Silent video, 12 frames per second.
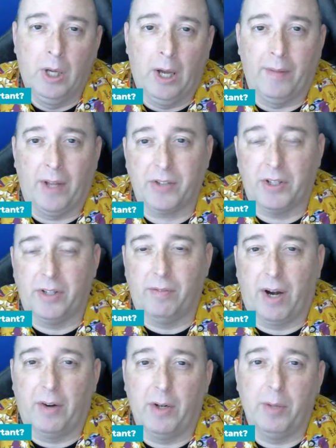and that's going to
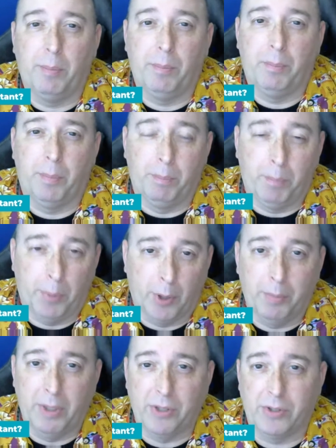vary per
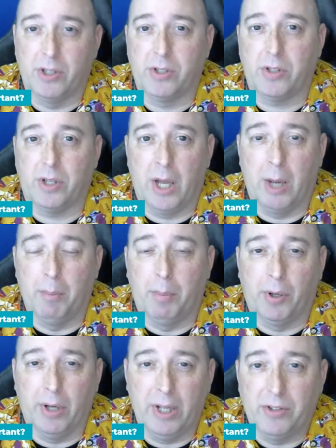business and
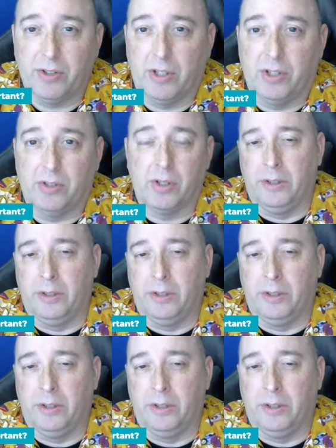per instance.